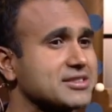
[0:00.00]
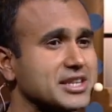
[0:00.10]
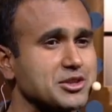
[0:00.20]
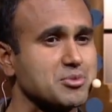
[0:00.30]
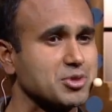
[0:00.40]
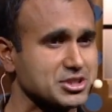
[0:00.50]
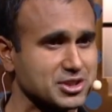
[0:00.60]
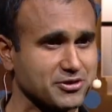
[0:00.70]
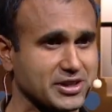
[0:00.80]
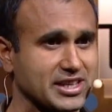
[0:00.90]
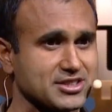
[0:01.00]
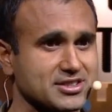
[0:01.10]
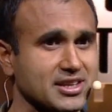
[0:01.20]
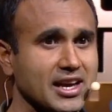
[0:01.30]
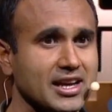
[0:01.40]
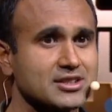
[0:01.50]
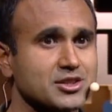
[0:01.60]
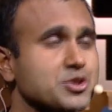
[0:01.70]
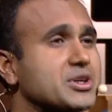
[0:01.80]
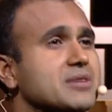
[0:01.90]
send you a push notification
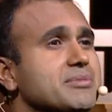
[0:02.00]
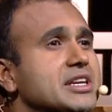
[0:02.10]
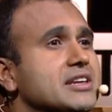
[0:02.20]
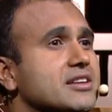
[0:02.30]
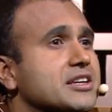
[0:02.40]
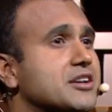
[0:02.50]
so you can immediately